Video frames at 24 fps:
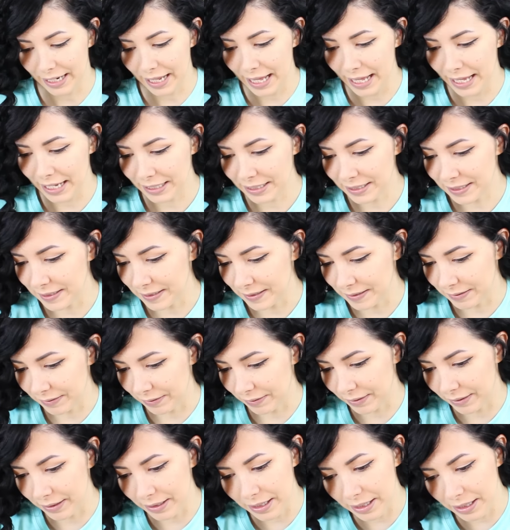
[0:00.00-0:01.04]
next
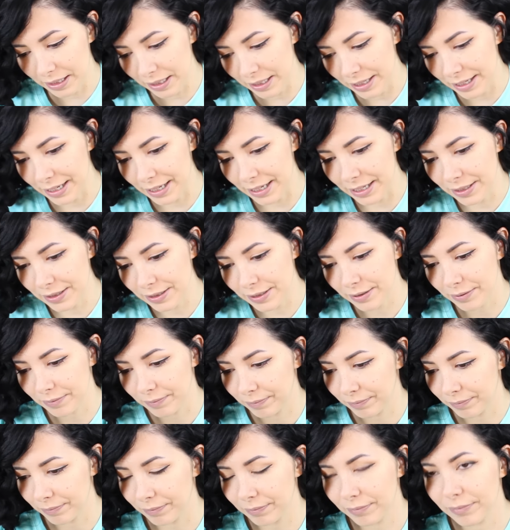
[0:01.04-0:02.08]
thing is,
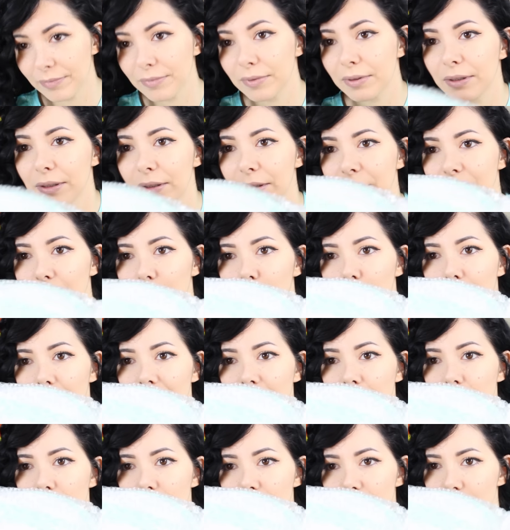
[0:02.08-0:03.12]
oh
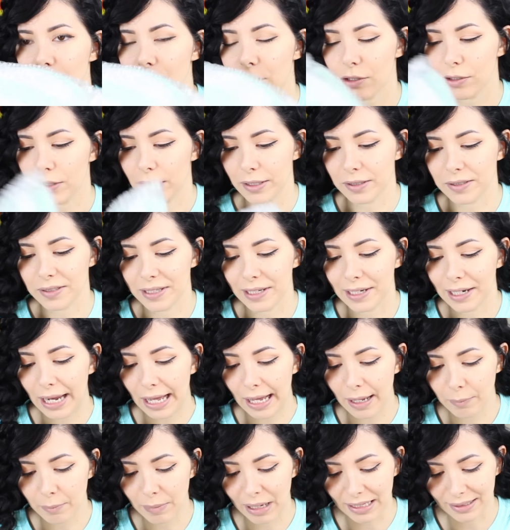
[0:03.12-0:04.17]
my gosh, I see
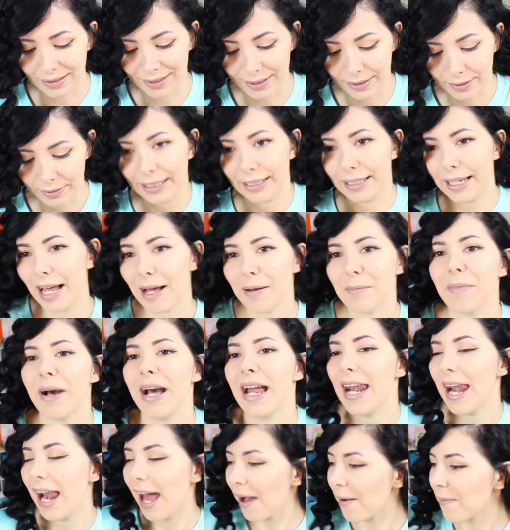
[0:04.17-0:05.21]
llamas.
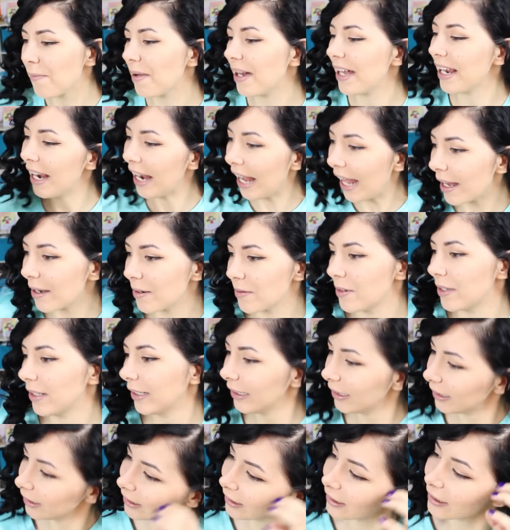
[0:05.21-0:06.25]
Llama, llama,
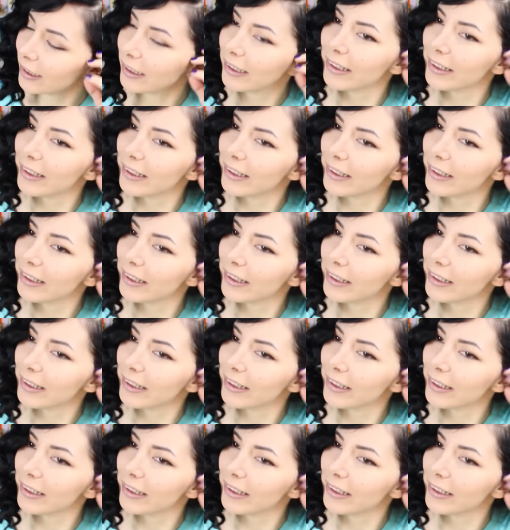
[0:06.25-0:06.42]
llama.